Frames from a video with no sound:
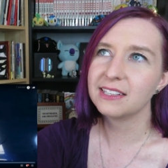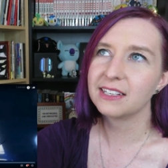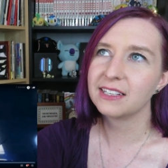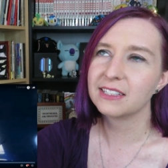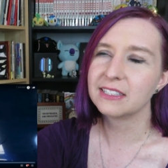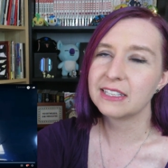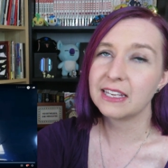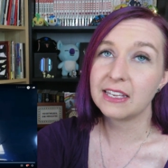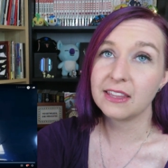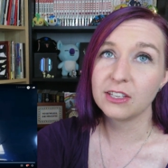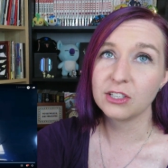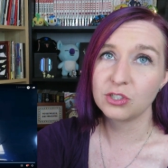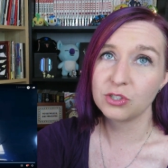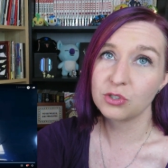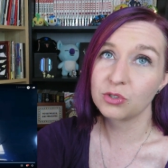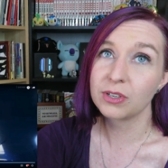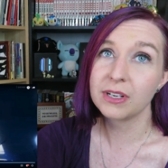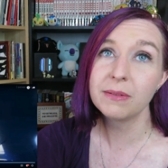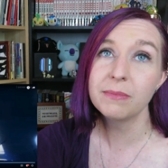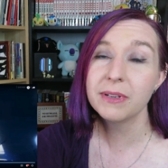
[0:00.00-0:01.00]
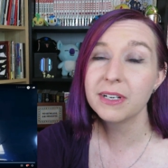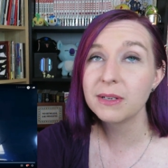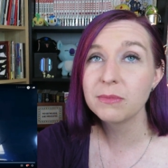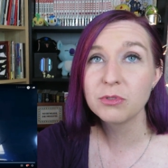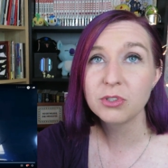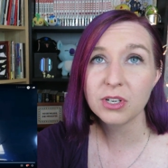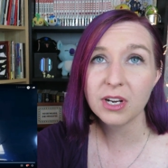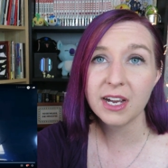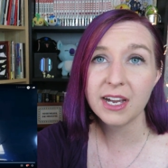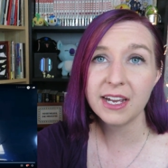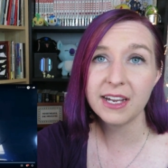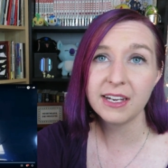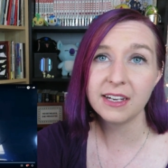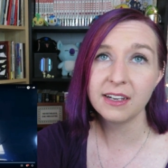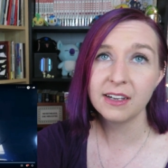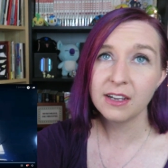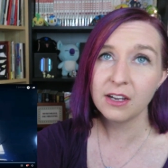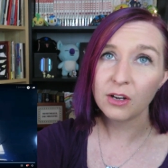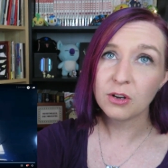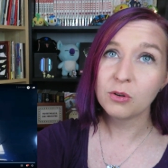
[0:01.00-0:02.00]
Like, is it the treatment I'm
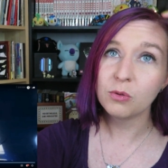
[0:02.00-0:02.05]
trying